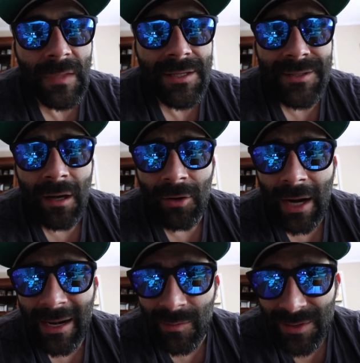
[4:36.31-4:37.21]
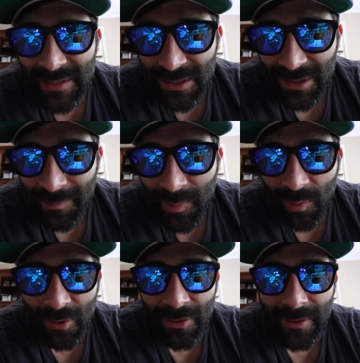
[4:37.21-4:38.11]
songwriting was such an
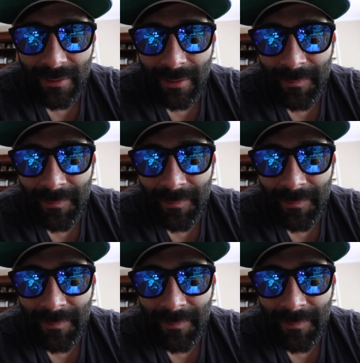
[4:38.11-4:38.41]
important